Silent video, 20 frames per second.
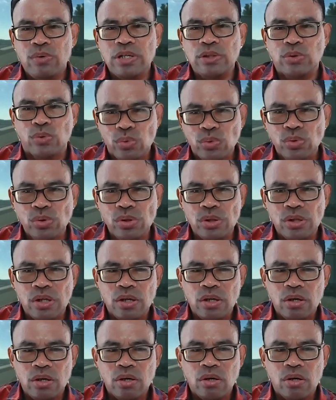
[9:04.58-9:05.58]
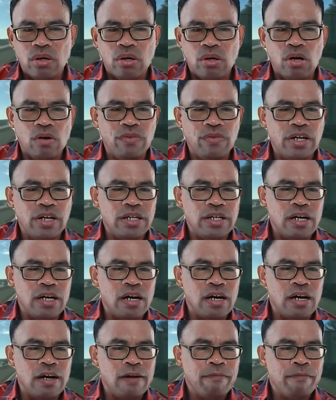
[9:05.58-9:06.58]
will rule over
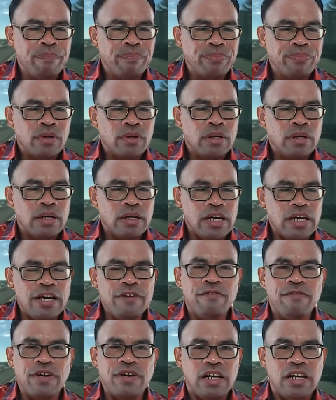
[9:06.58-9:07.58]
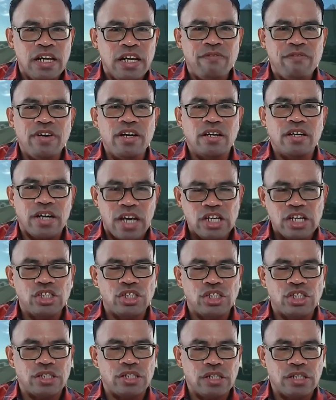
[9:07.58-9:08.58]
the every living
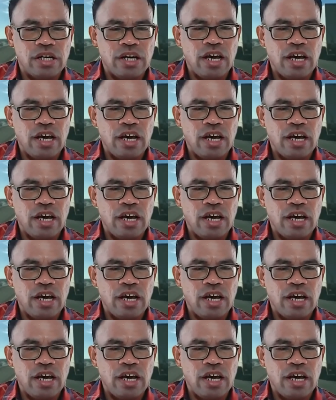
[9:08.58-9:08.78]
creature